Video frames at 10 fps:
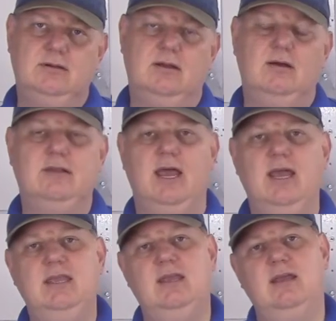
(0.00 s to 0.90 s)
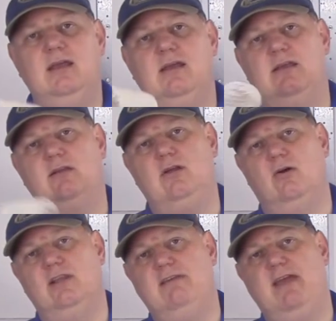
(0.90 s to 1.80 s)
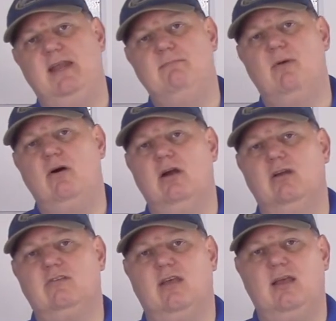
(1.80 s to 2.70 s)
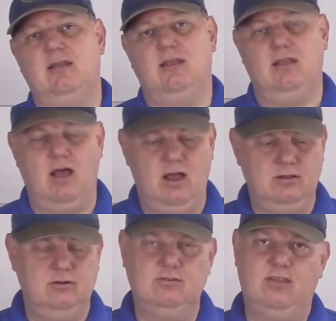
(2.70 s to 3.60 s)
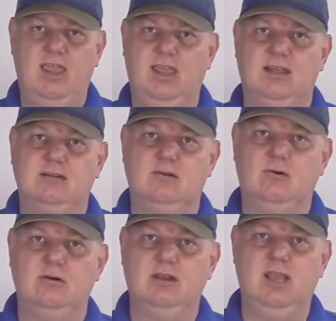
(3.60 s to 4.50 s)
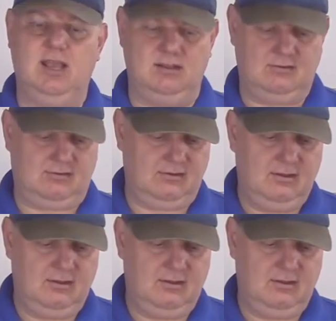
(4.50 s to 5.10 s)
okay, you don't leave any marks on your stand or dents.